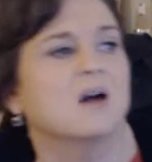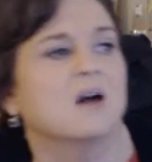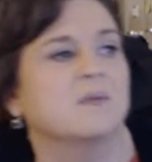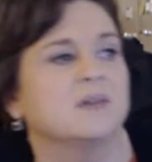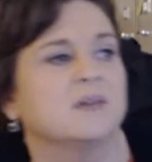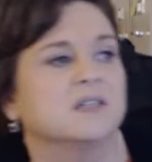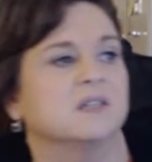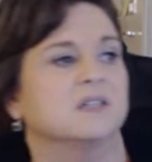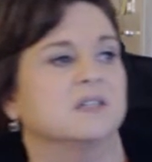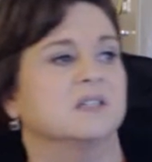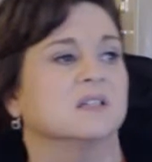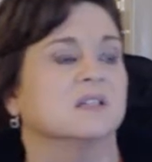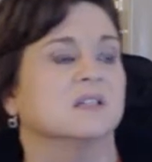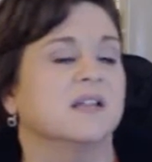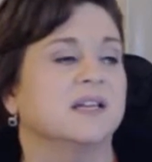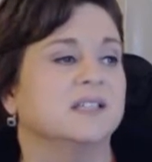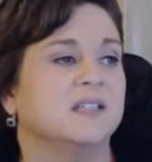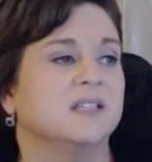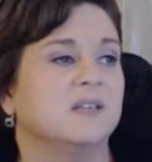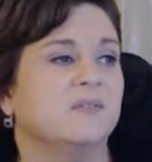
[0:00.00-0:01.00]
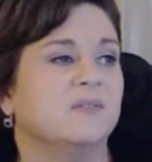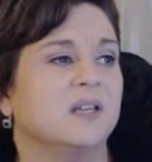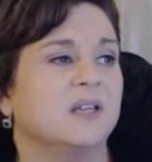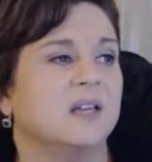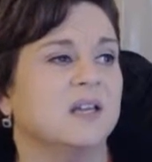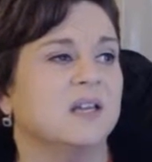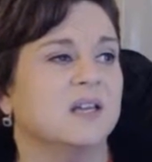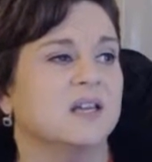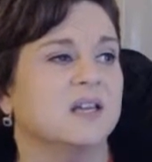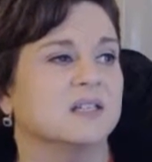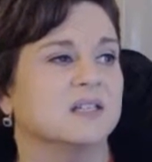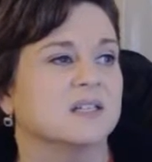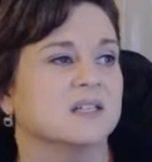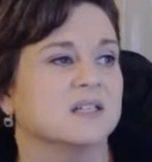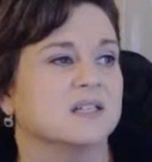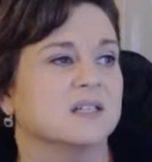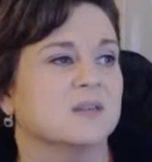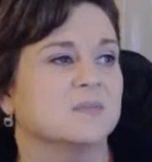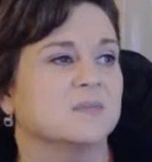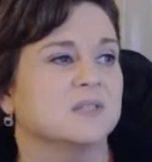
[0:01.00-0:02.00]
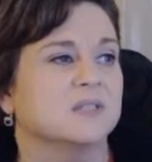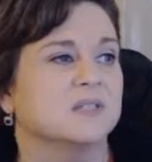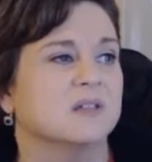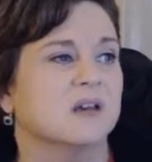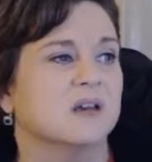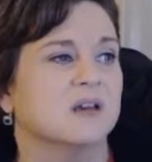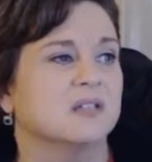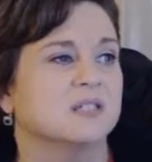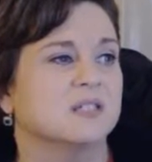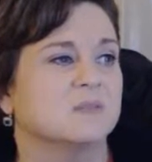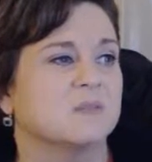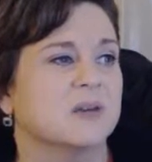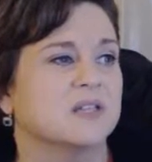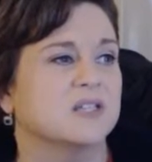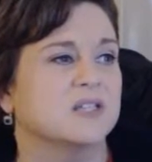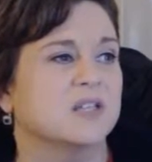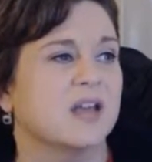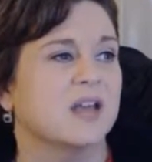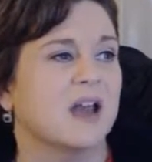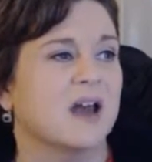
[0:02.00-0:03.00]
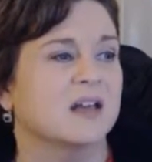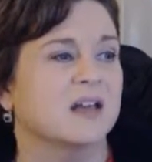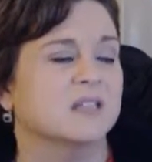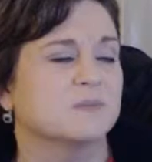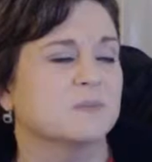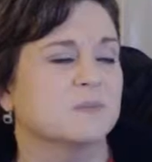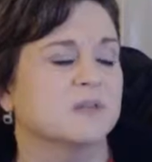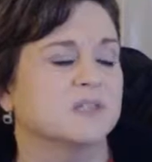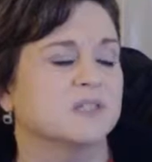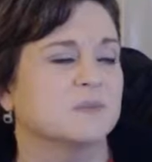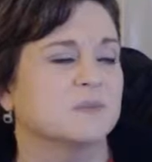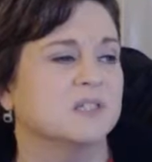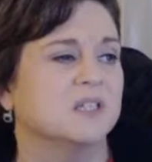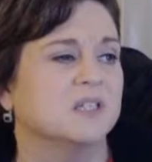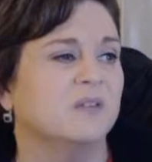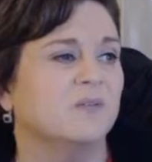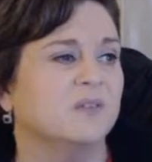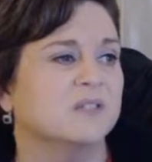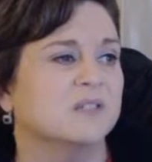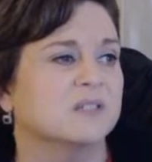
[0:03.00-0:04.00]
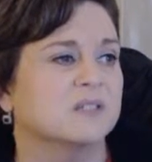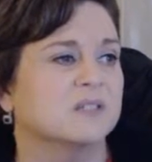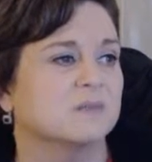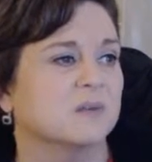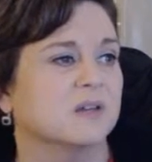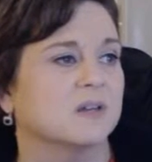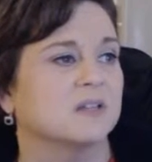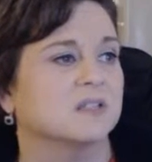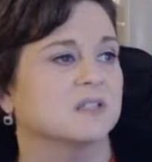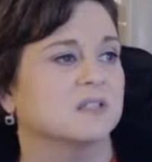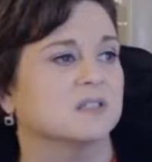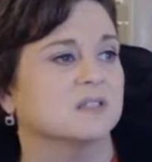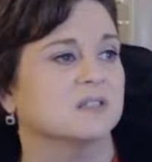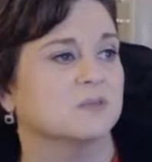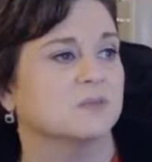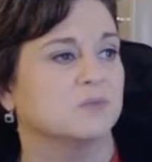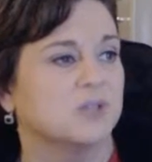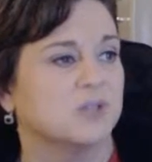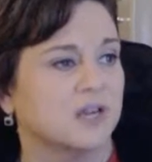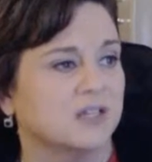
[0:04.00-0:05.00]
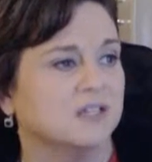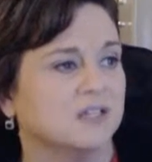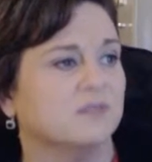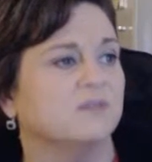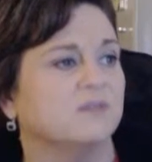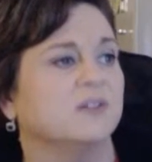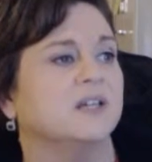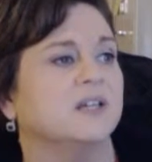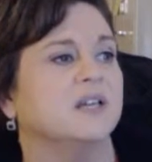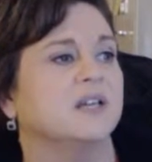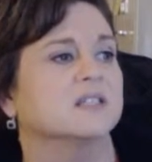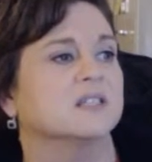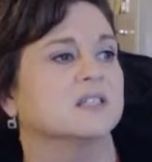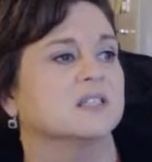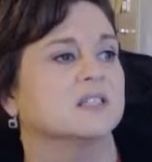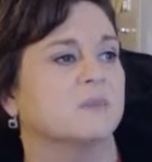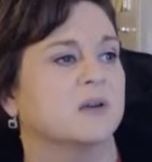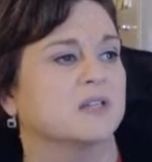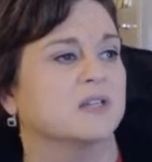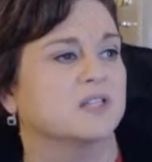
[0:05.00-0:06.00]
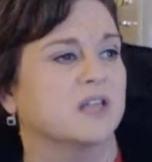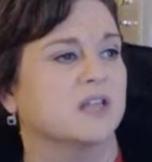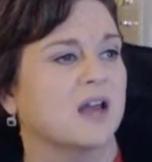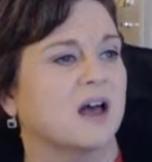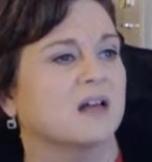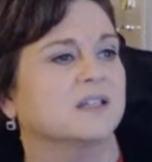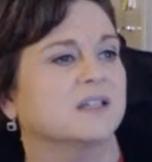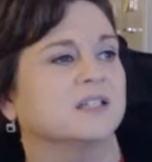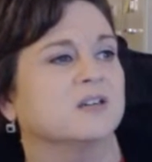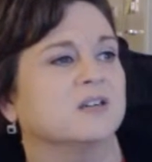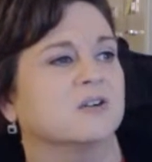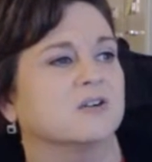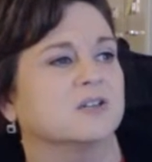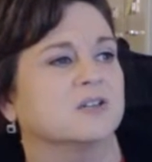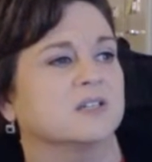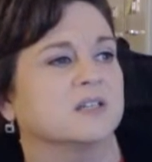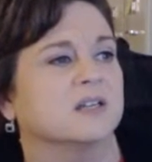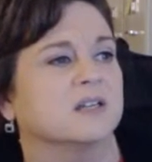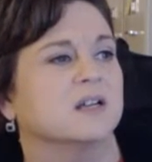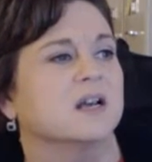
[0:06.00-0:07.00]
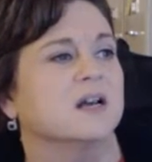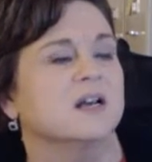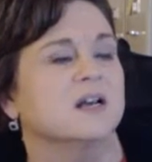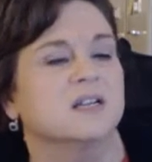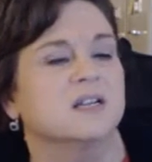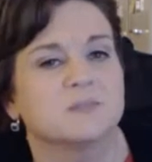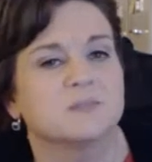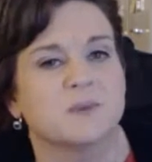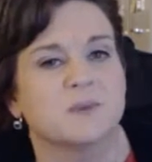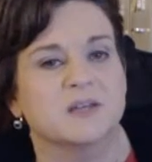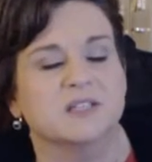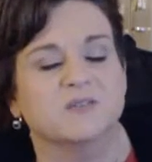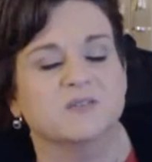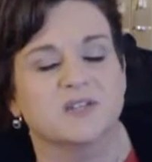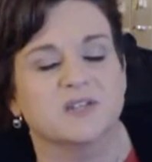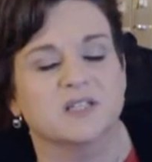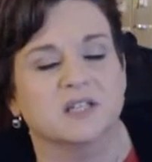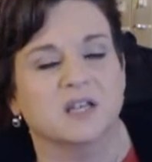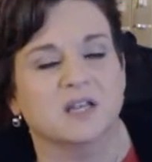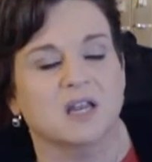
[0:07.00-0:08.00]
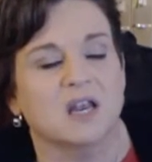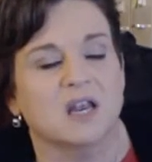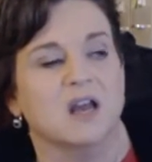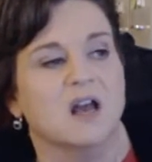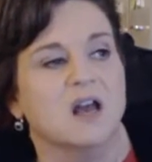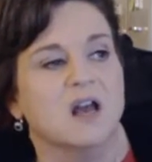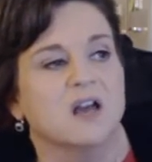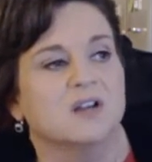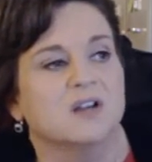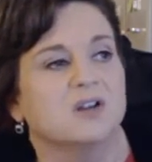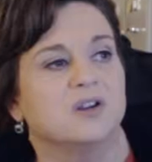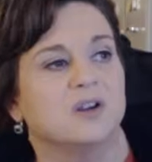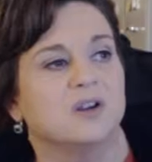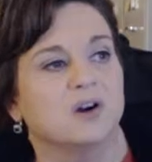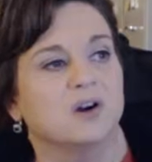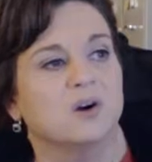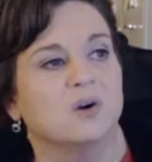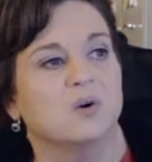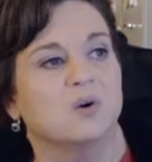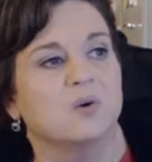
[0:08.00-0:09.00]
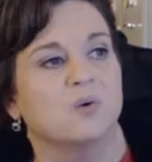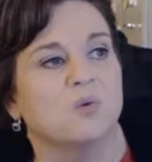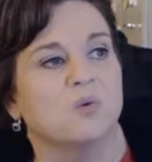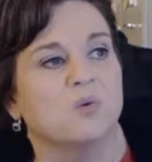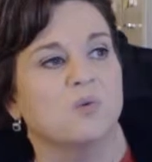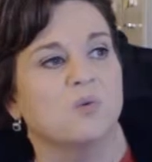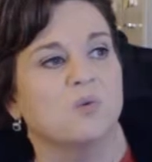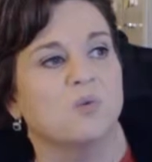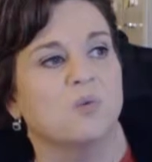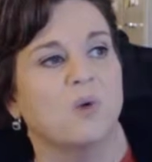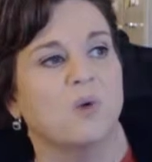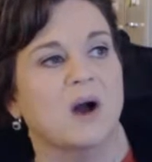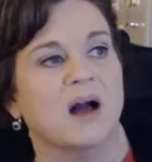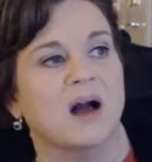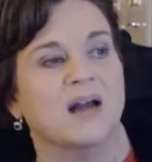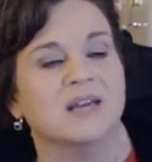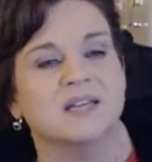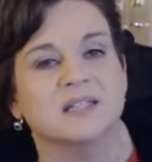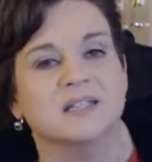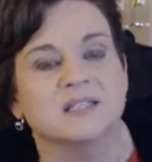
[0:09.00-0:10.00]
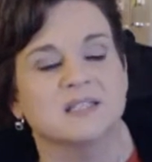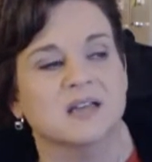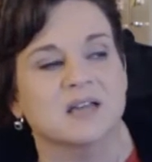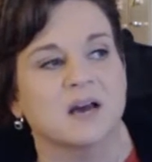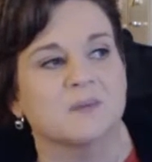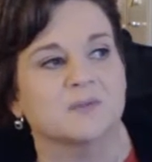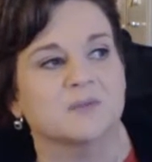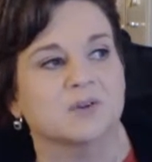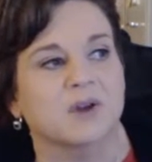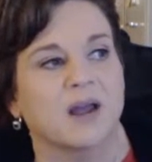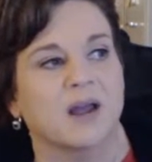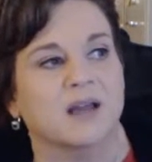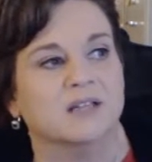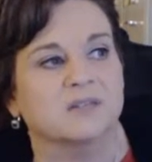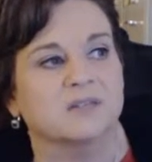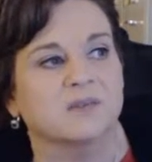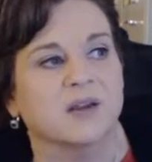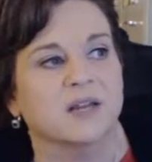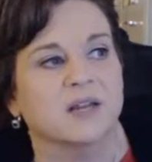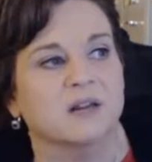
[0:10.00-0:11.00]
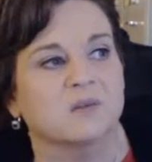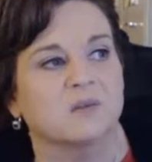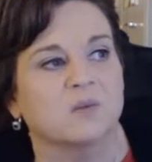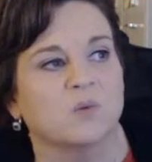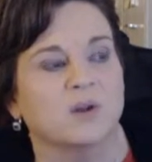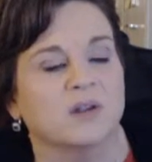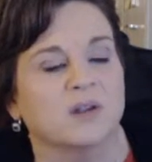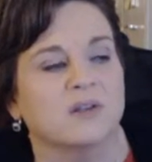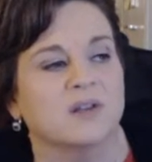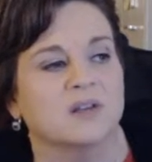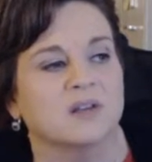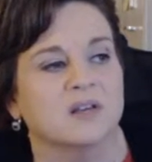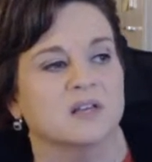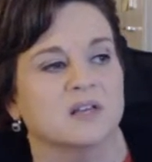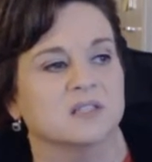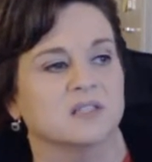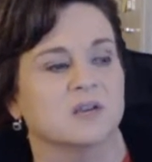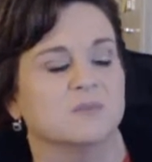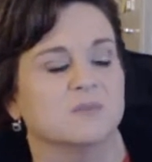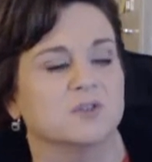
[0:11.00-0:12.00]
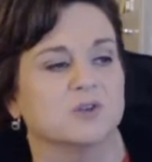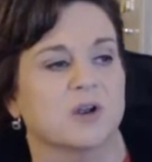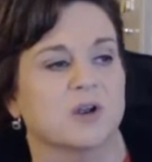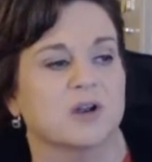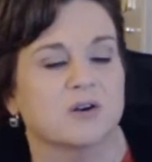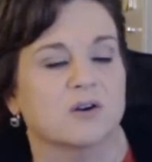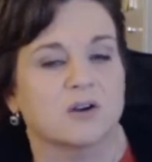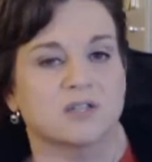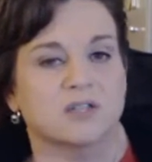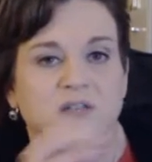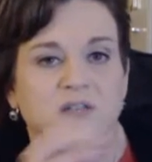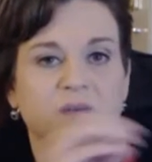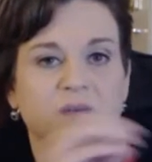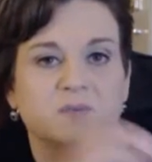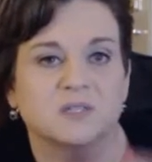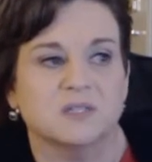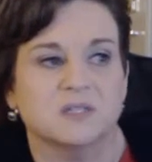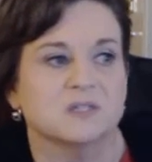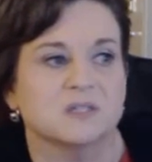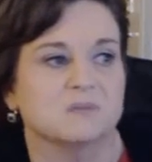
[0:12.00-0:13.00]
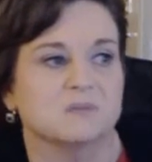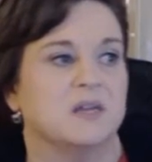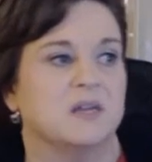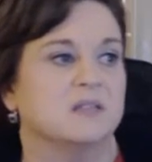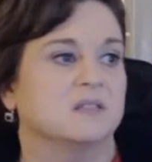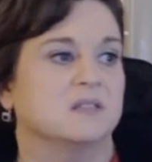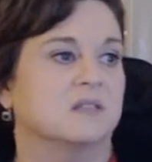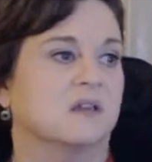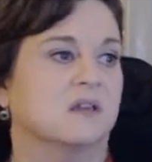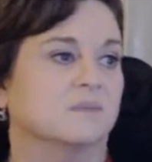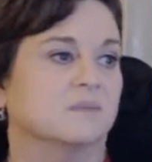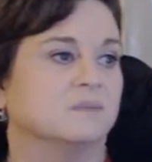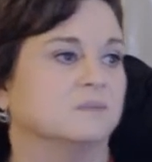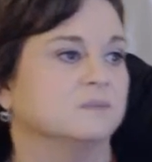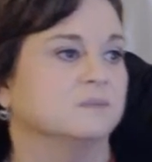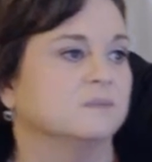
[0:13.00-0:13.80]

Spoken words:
Is it selectivity? Is it subjectively? Is it speciality, or is it specificity? Know why enzymes are activated when a substrate or a substance meets them.